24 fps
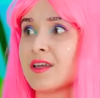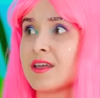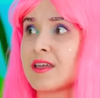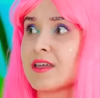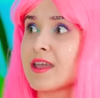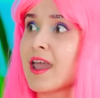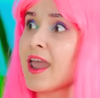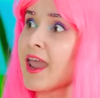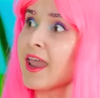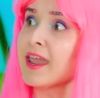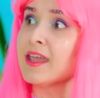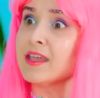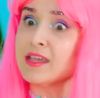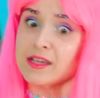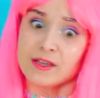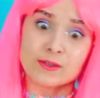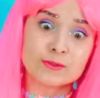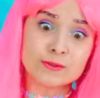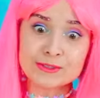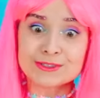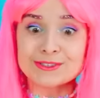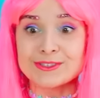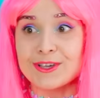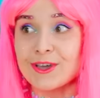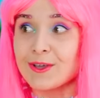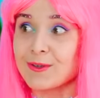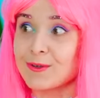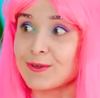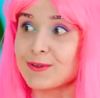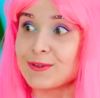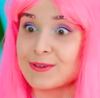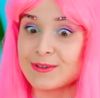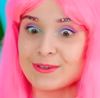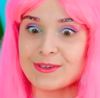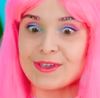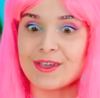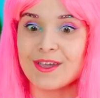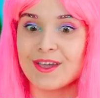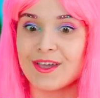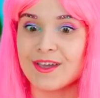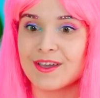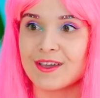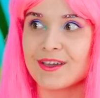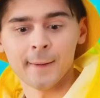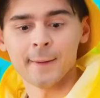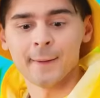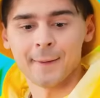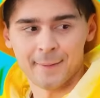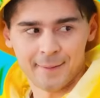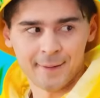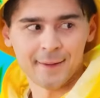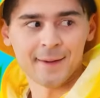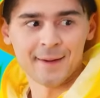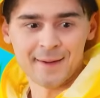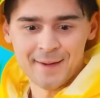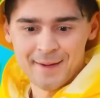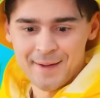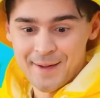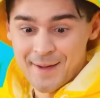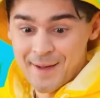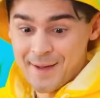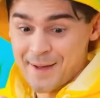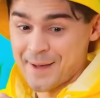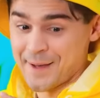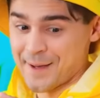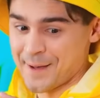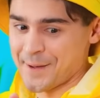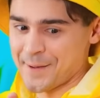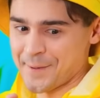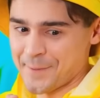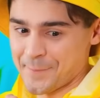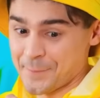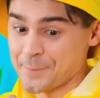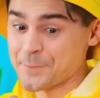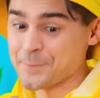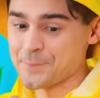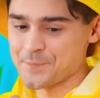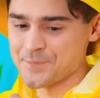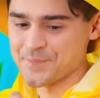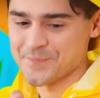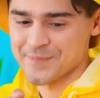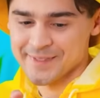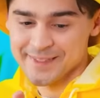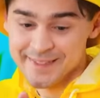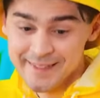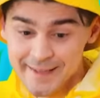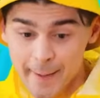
You try! Don't need to pull my arm!